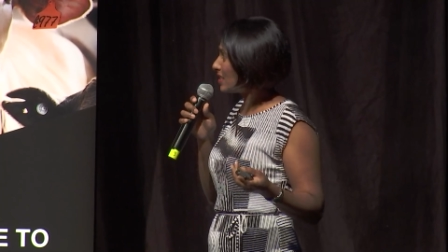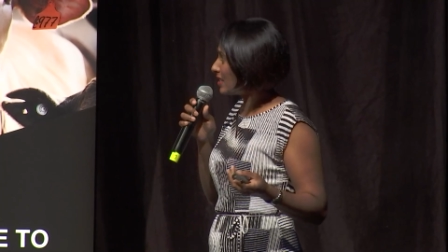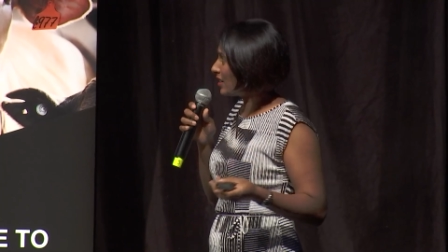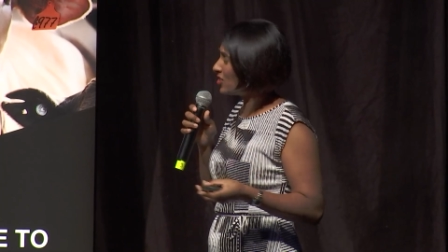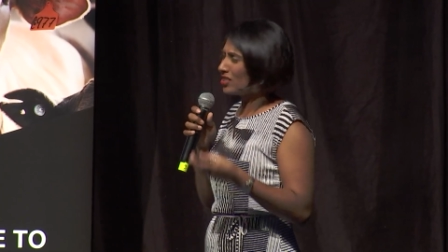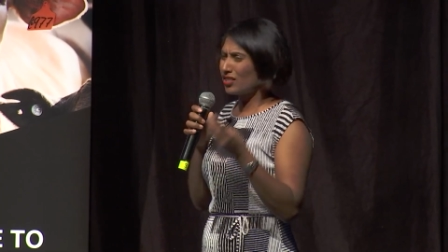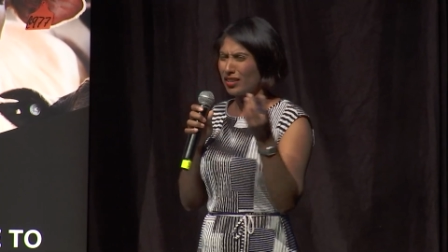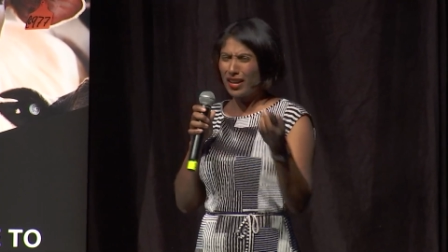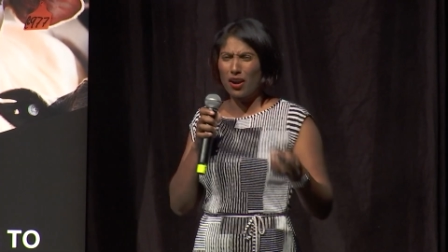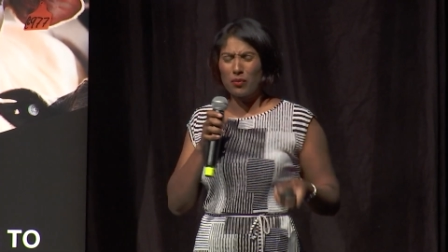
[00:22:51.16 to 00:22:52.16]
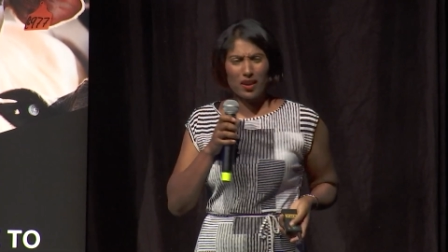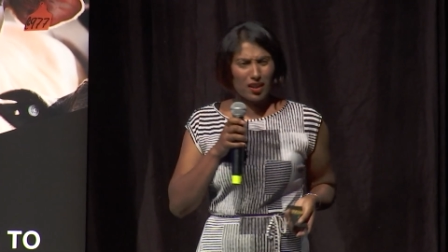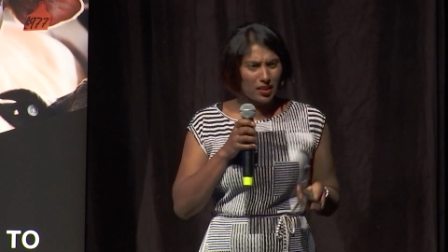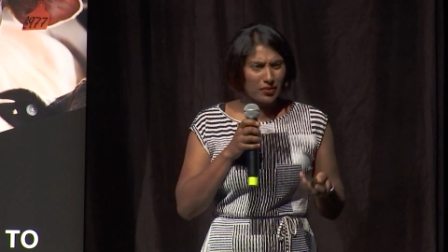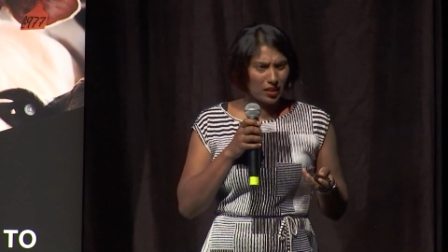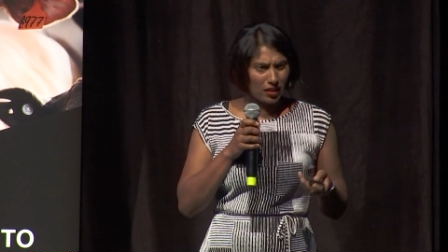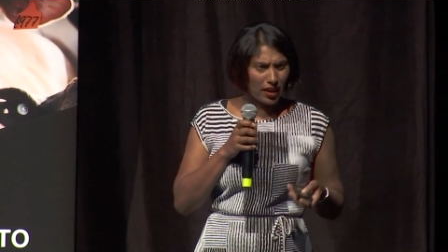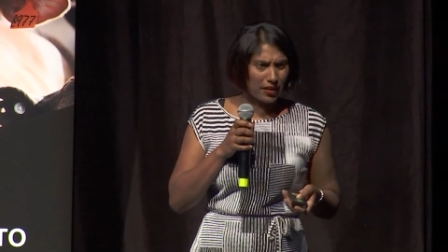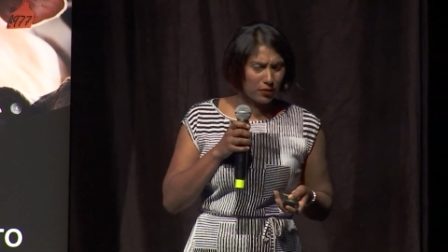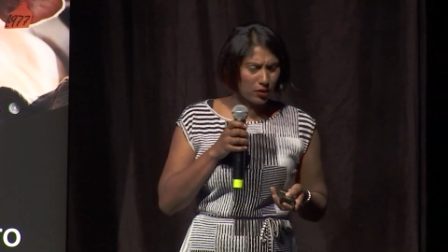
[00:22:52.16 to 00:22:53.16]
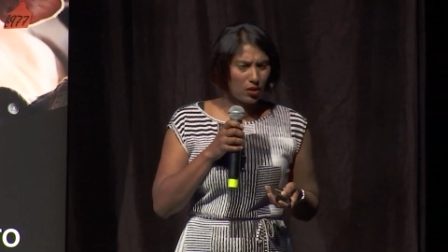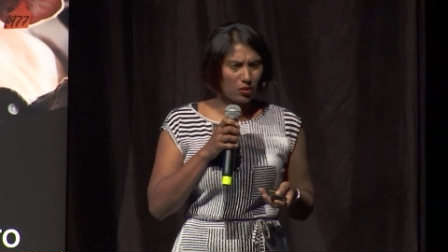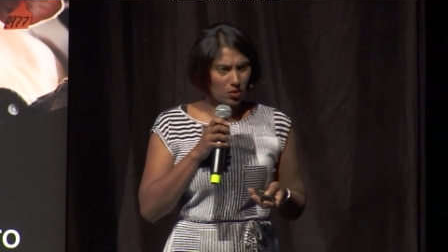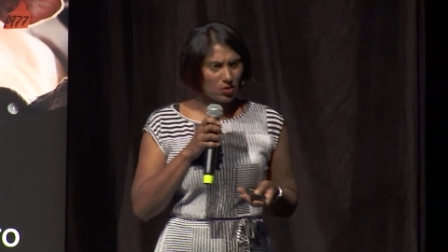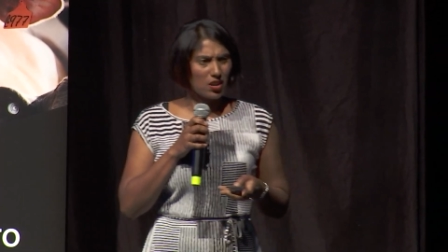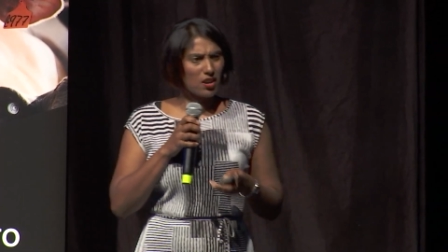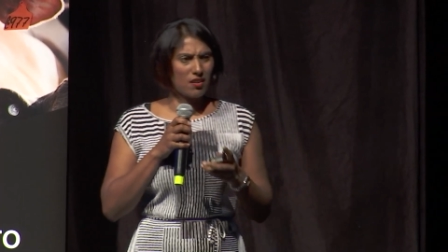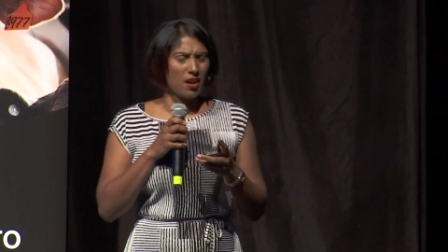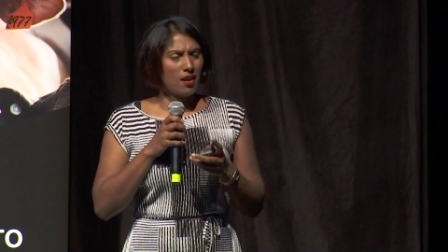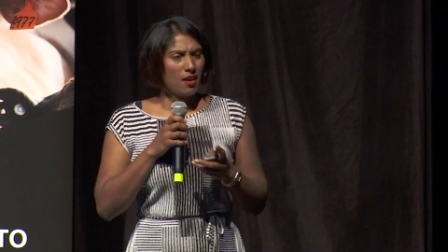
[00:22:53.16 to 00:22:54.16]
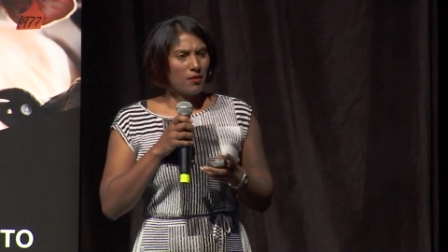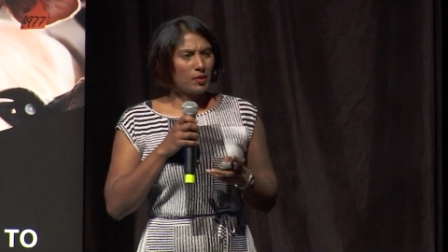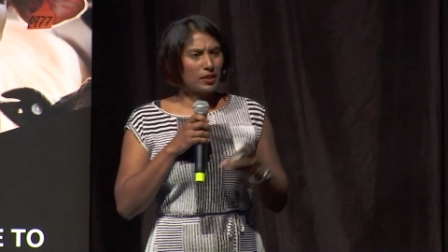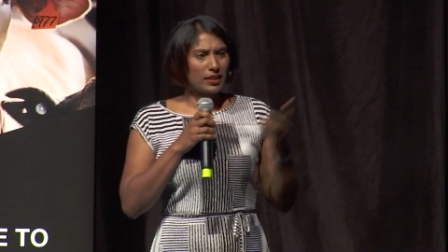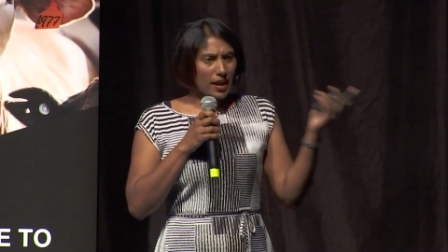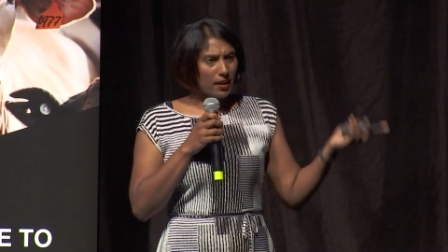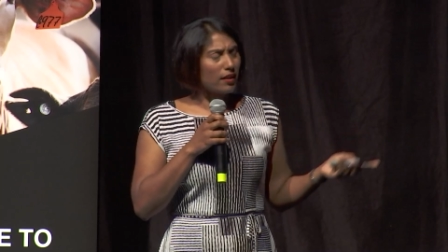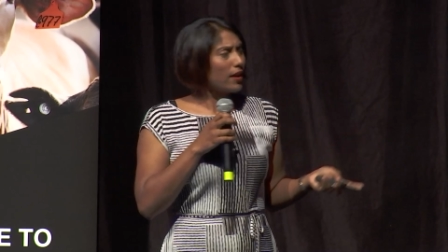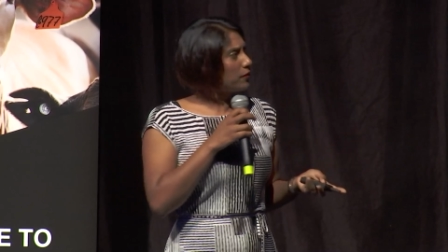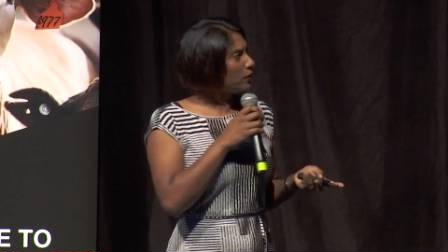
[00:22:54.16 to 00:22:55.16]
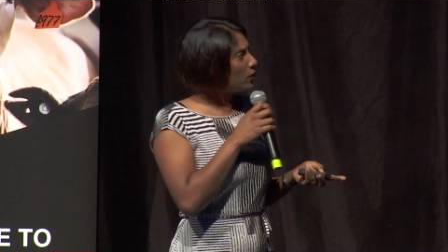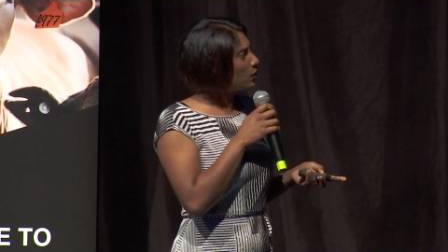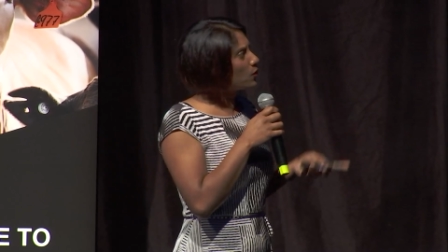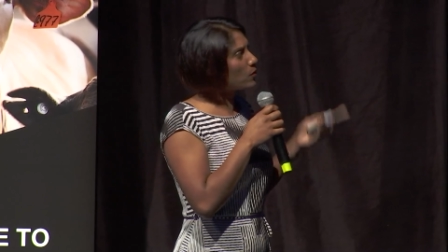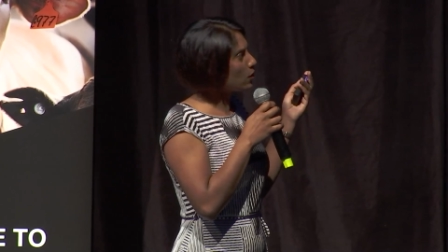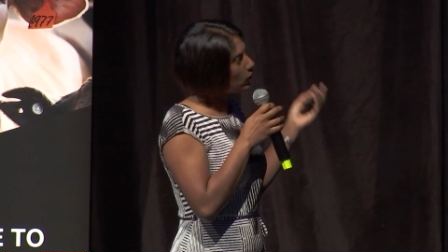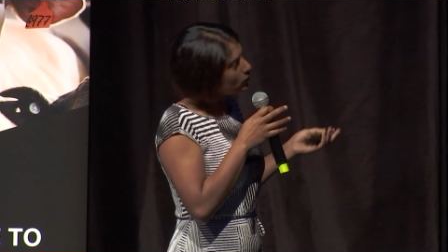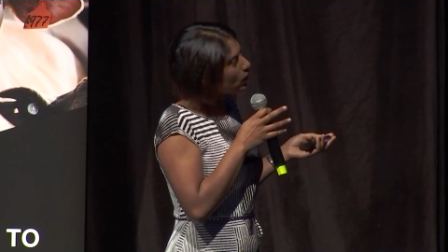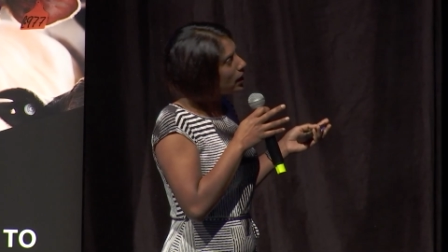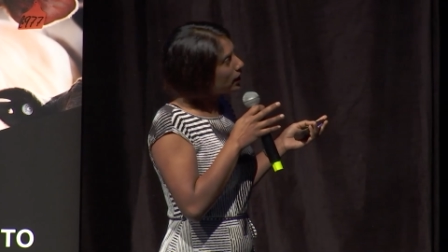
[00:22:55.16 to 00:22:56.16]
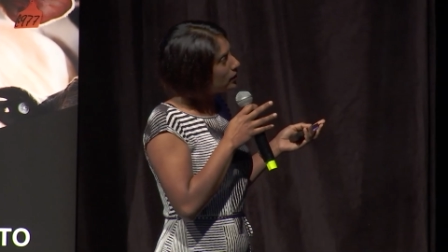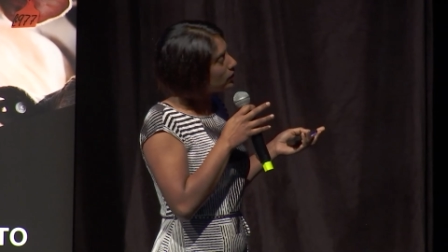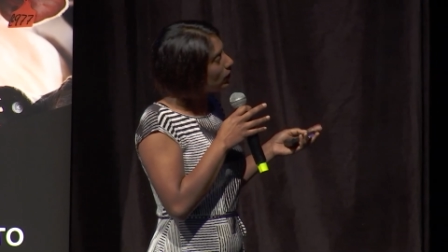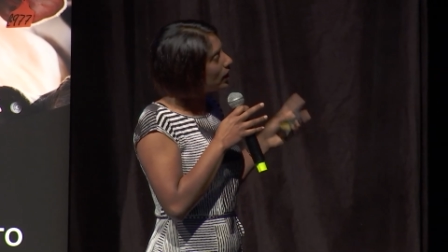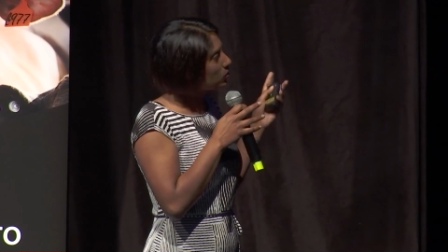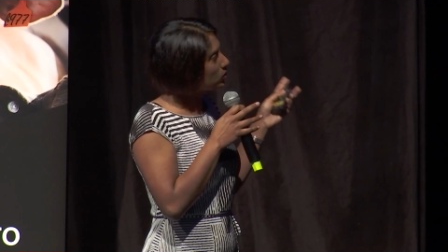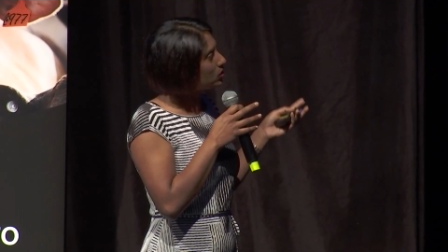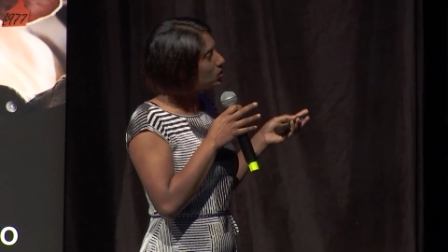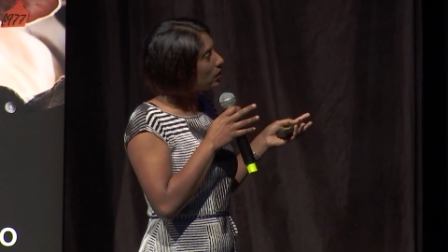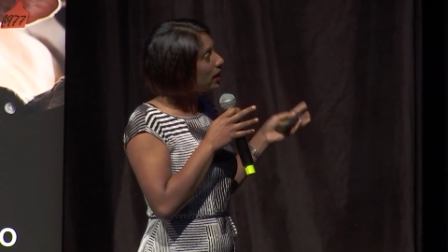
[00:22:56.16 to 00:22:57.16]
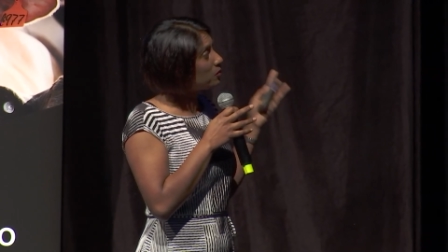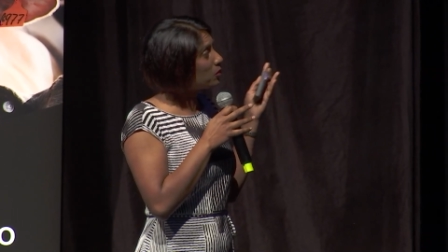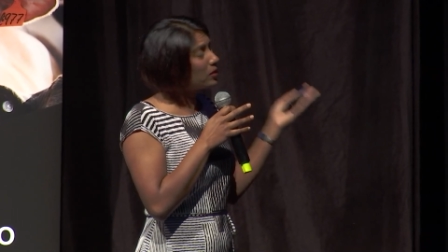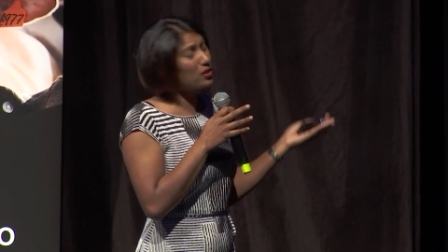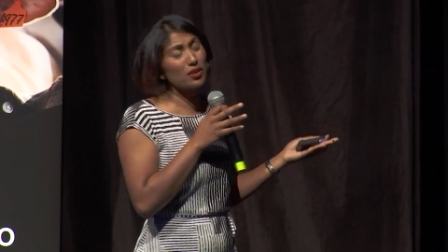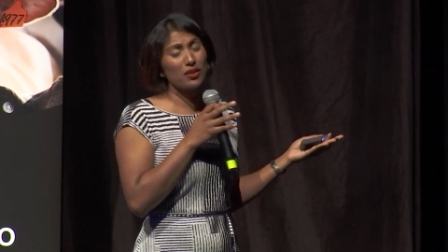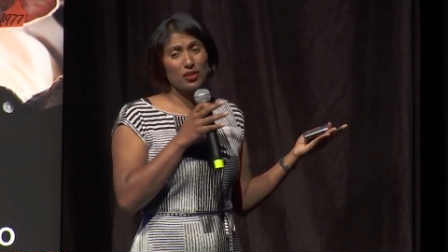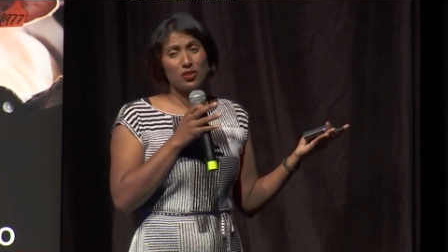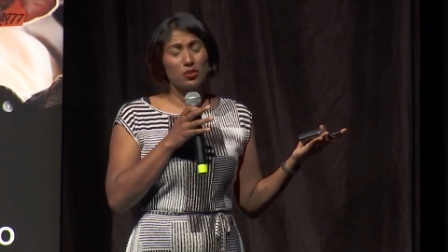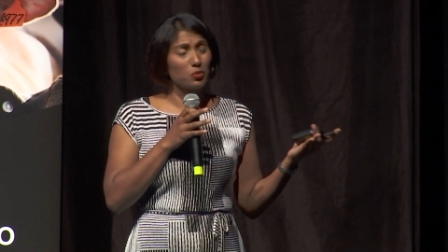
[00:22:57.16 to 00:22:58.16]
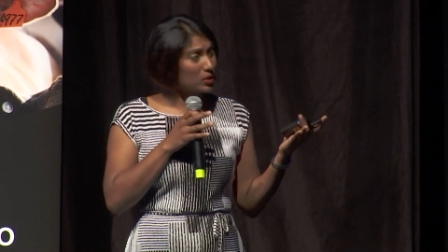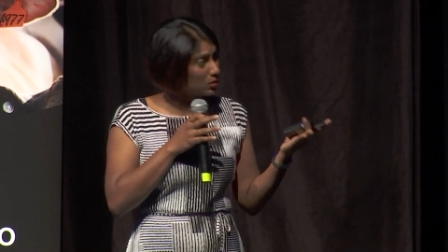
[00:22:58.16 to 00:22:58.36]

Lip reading: a nation. So yeah, we are living alive for a lot longer. We're staying alive for longer. We're not dying as fast, which is great, but we do have issues with